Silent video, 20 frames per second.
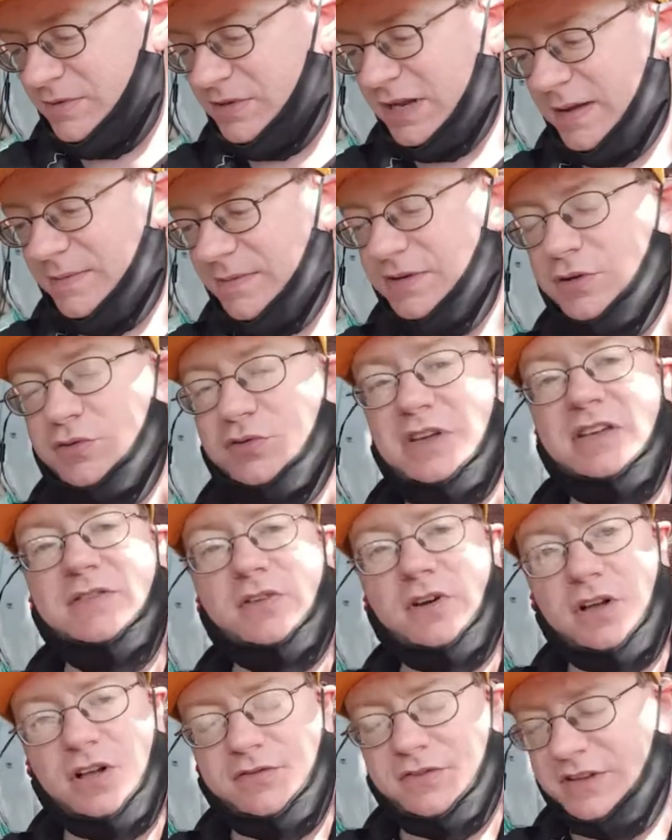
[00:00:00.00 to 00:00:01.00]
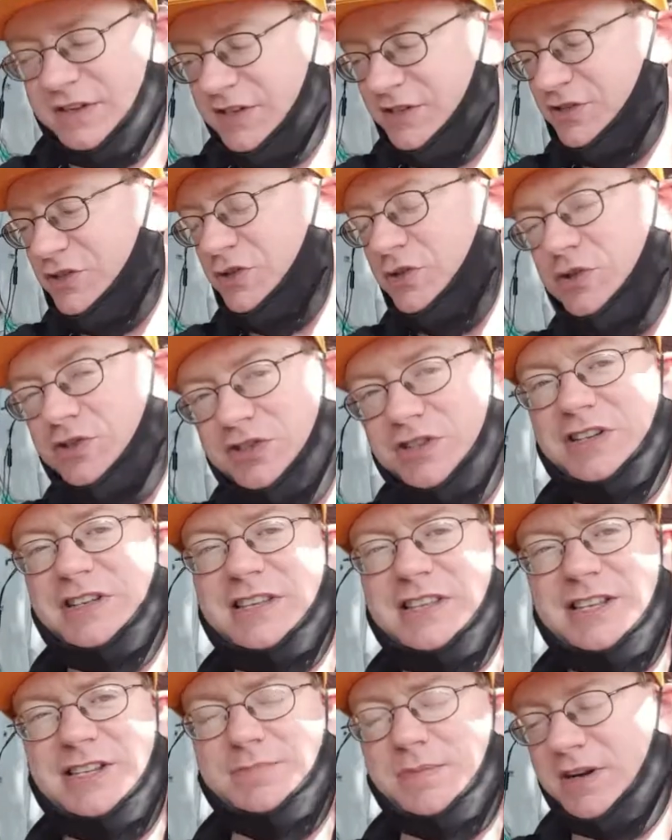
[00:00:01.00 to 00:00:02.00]
comes time to do evolving, because
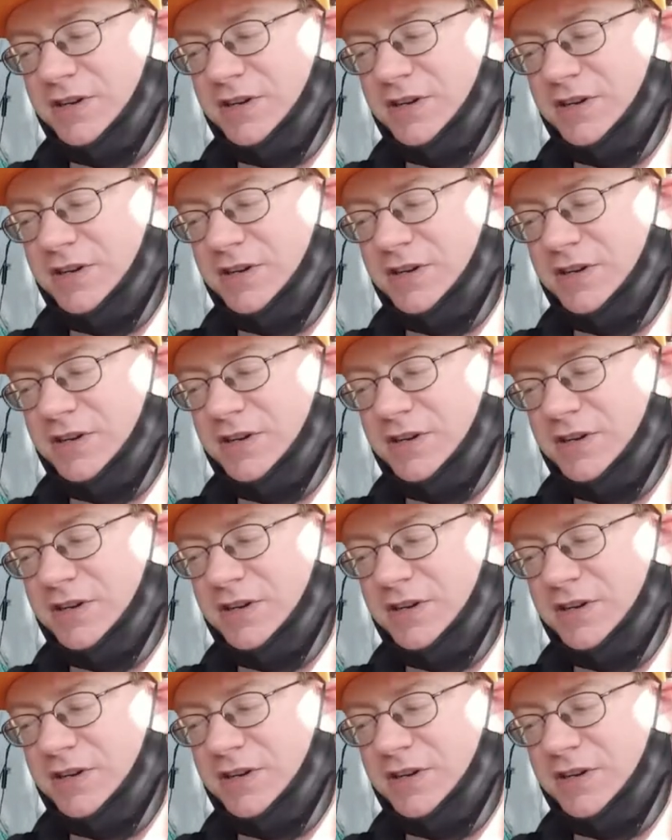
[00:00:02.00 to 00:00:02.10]
usually these